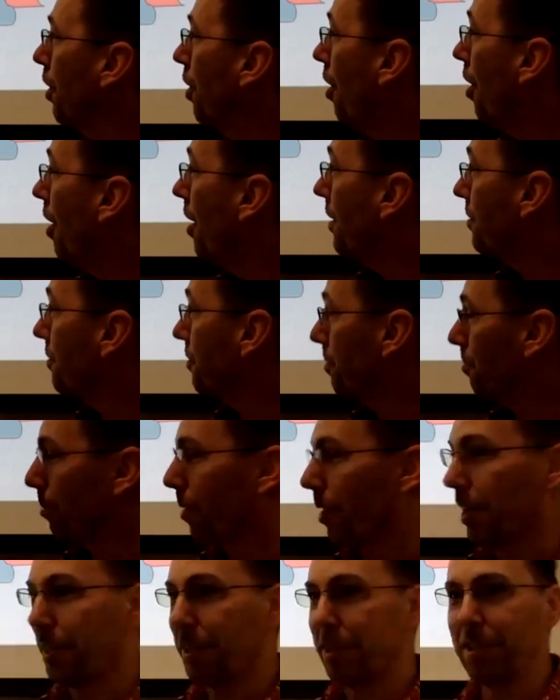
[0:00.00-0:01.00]
Awesome,
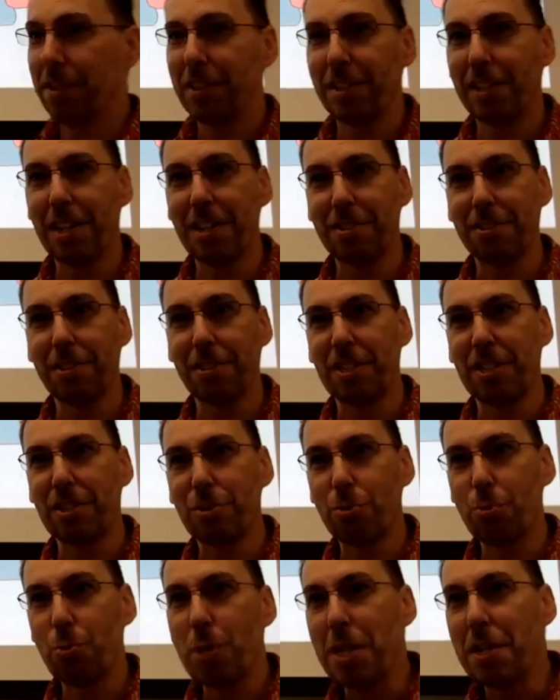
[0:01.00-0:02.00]
right? You guys are like,
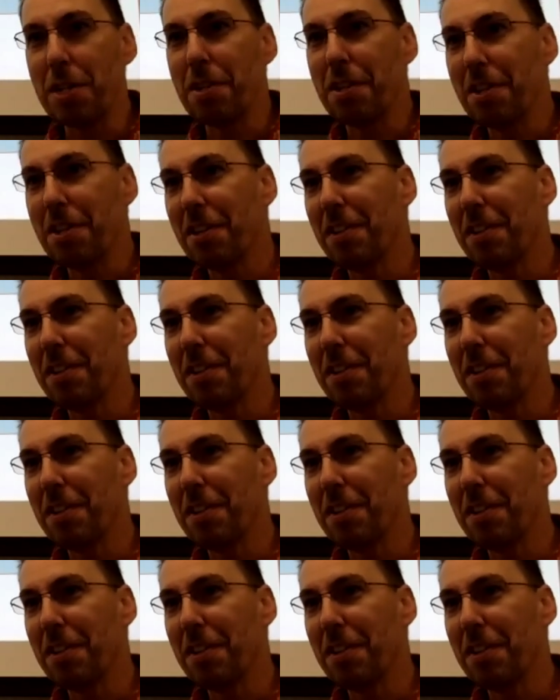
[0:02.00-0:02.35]
sweet.